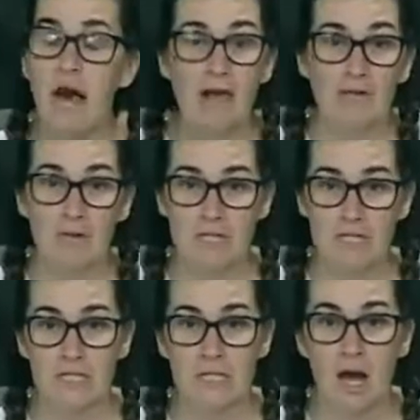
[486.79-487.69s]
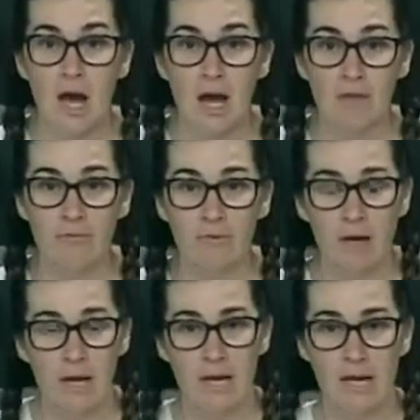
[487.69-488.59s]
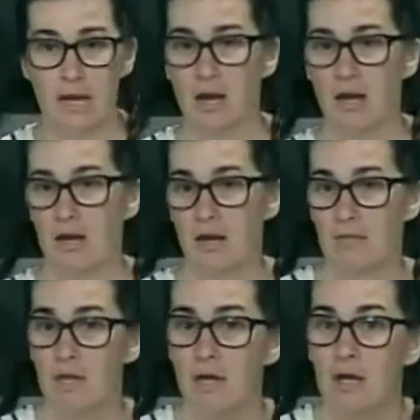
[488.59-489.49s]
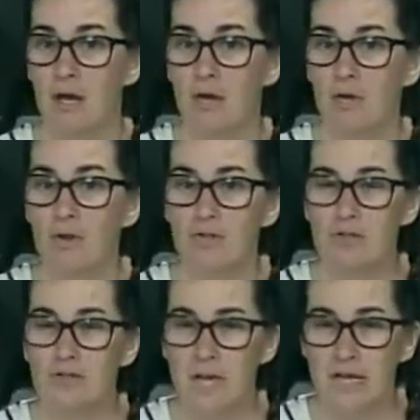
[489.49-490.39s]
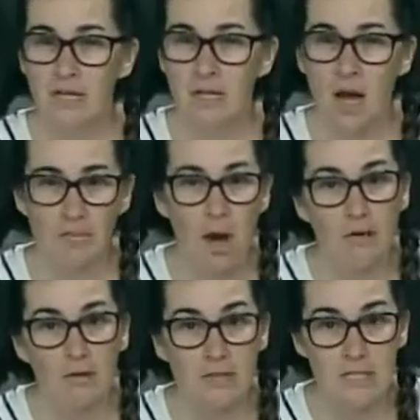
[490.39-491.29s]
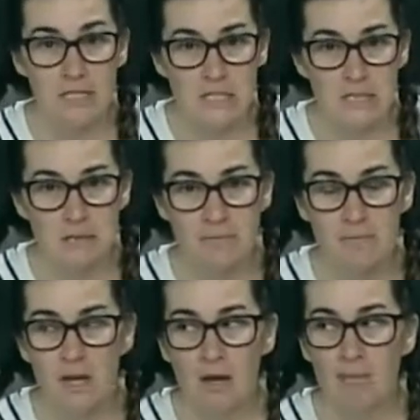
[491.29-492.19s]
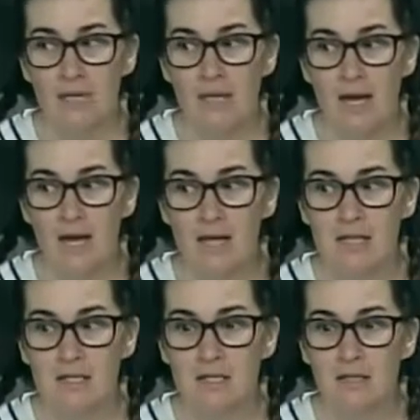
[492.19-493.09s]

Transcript: I've used this a ton for my, when you study a non-model system, because